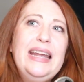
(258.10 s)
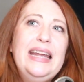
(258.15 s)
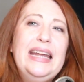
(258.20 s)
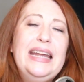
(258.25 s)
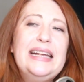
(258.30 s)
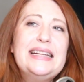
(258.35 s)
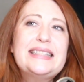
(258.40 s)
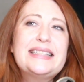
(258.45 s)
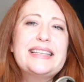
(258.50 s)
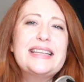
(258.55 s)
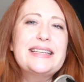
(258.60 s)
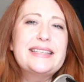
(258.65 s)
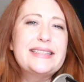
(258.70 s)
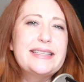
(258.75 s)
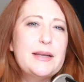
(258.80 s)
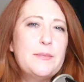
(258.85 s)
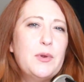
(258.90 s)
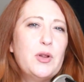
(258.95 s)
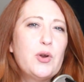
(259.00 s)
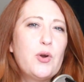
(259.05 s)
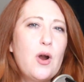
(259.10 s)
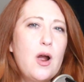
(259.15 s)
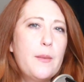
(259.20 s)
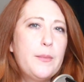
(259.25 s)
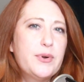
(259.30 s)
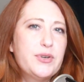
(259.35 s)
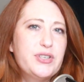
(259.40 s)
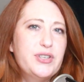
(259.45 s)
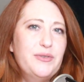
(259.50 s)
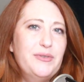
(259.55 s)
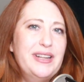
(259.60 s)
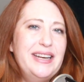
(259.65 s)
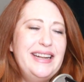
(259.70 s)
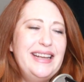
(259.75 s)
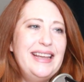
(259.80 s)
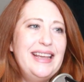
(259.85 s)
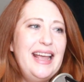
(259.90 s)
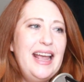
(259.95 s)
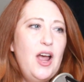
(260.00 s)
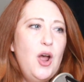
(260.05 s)
It's a similar
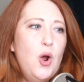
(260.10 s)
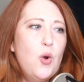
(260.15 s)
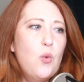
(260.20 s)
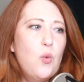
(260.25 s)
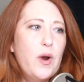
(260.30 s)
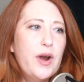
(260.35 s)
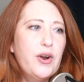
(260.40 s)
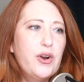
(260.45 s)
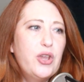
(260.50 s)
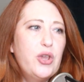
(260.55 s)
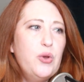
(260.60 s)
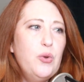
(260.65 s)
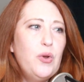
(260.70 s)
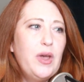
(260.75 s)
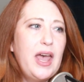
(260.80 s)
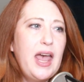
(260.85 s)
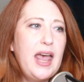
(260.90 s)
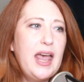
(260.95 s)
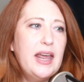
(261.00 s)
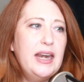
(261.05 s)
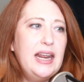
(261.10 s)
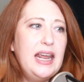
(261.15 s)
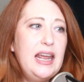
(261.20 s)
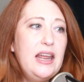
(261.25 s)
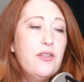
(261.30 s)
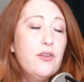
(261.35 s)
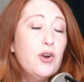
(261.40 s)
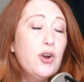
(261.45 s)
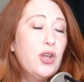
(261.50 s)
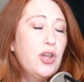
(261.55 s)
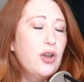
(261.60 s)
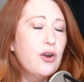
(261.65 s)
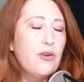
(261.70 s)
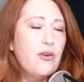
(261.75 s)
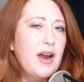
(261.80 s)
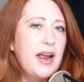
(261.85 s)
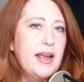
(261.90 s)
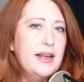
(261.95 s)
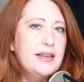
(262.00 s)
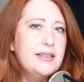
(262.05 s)
opportunity where you can either
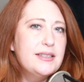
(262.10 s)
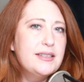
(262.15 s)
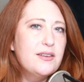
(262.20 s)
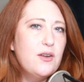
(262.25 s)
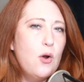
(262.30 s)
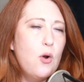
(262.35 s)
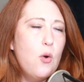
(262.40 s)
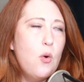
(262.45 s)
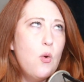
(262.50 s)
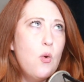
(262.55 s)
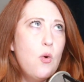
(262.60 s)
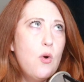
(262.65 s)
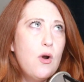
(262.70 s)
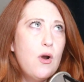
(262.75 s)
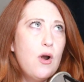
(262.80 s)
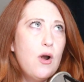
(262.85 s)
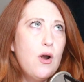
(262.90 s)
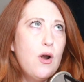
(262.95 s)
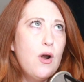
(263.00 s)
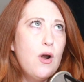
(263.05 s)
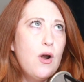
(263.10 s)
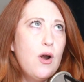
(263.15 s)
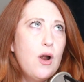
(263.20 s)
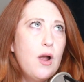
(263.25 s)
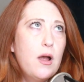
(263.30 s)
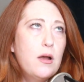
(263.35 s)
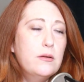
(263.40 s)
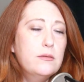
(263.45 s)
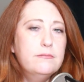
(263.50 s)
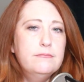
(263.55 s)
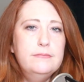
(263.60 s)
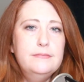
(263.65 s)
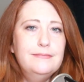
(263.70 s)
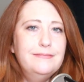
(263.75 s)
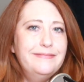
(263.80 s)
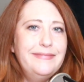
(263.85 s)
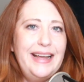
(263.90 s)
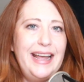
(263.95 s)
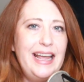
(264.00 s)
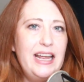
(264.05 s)
curate or
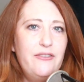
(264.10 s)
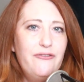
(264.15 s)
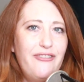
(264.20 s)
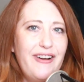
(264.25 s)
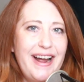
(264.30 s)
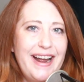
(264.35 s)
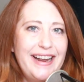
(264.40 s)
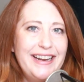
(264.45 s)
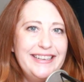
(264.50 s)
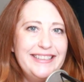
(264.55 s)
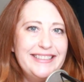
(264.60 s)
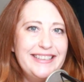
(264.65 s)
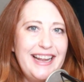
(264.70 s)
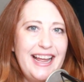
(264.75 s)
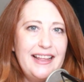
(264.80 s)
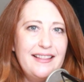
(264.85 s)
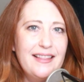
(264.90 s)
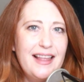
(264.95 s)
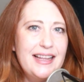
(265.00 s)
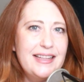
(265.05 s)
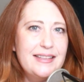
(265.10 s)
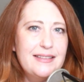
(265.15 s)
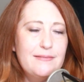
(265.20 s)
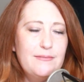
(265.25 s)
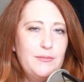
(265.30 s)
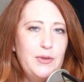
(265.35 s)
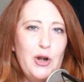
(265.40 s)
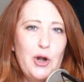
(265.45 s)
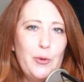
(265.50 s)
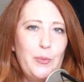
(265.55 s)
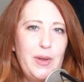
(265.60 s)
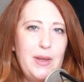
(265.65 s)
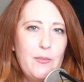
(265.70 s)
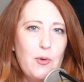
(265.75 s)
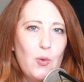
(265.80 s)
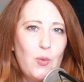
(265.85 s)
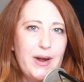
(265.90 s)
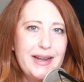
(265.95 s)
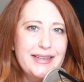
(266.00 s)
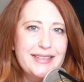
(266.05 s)
invite and let,
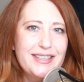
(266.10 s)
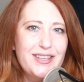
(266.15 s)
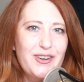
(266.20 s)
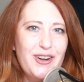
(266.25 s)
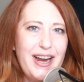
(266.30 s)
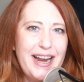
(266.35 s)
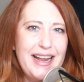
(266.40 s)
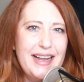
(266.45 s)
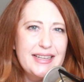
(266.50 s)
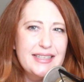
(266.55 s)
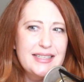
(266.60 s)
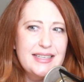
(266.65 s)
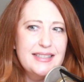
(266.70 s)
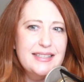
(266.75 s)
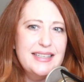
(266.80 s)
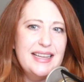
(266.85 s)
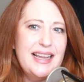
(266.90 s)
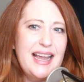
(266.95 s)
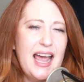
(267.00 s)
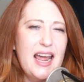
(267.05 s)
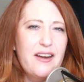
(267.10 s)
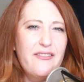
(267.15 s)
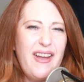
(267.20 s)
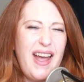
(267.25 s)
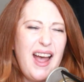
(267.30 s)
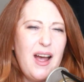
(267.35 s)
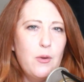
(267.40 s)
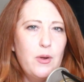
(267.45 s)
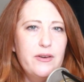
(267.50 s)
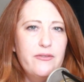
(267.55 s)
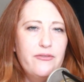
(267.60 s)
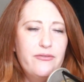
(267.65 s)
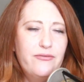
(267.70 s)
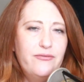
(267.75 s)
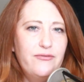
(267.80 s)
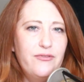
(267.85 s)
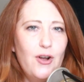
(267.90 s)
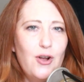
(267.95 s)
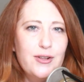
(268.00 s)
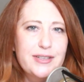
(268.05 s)
people raise their hands and see kind of how it
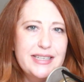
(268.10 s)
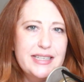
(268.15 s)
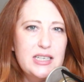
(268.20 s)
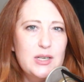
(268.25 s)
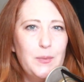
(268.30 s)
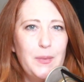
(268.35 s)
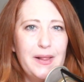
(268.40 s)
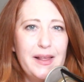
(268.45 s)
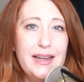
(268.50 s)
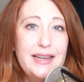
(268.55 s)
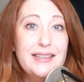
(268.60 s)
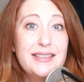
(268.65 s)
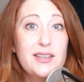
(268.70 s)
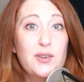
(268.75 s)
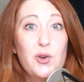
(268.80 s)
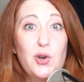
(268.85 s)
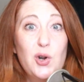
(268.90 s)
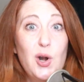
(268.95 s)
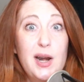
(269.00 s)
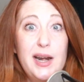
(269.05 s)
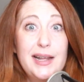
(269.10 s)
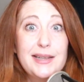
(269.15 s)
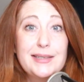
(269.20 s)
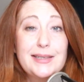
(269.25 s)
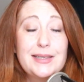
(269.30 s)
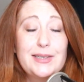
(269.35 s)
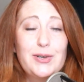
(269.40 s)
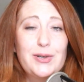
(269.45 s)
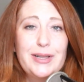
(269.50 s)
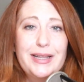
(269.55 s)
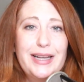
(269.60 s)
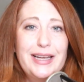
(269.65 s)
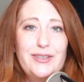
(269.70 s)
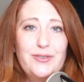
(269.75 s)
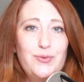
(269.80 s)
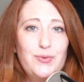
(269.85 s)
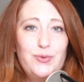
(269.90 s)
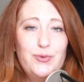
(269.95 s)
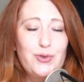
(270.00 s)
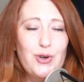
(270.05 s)
falls into place. So you're not necessarily
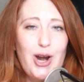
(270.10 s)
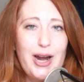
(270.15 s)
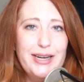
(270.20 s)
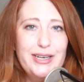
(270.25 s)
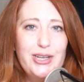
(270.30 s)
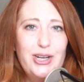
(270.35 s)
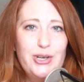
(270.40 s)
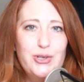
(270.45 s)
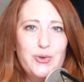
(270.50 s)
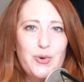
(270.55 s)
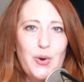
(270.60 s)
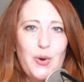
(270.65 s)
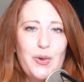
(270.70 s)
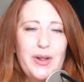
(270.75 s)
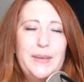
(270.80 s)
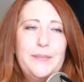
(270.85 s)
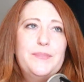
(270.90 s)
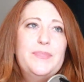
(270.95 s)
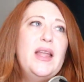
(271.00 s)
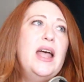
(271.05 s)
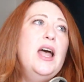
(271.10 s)
trying to control it,